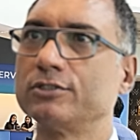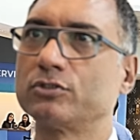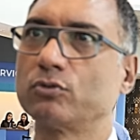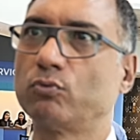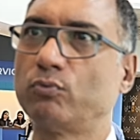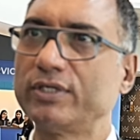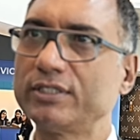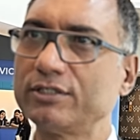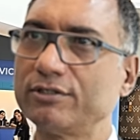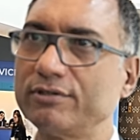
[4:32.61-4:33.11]

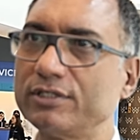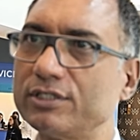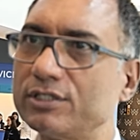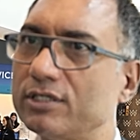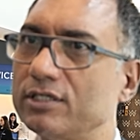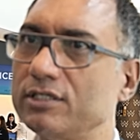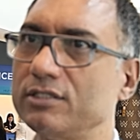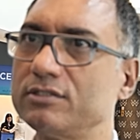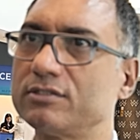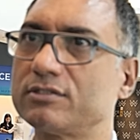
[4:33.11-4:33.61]
So whether it
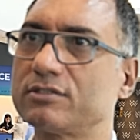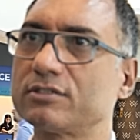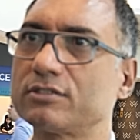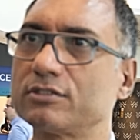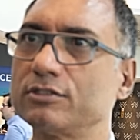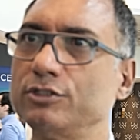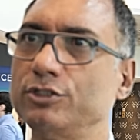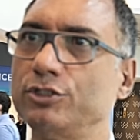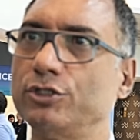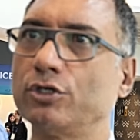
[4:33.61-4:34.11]

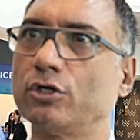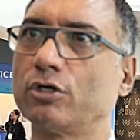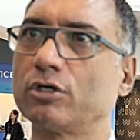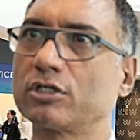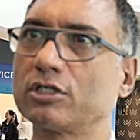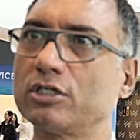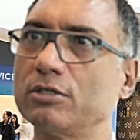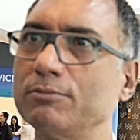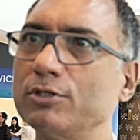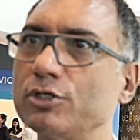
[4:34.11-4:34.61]
is
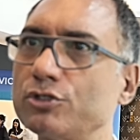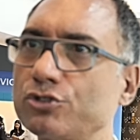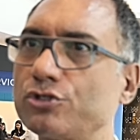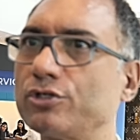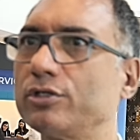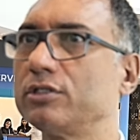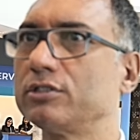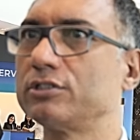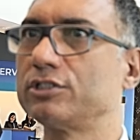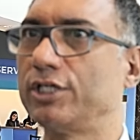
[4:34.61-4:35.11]
your
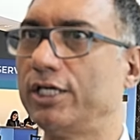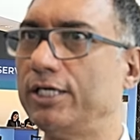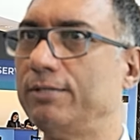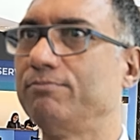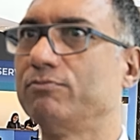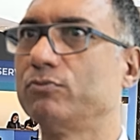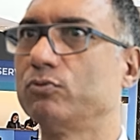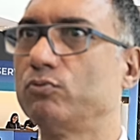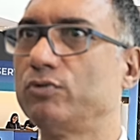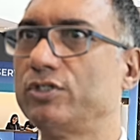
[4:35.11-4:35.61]
commercial team,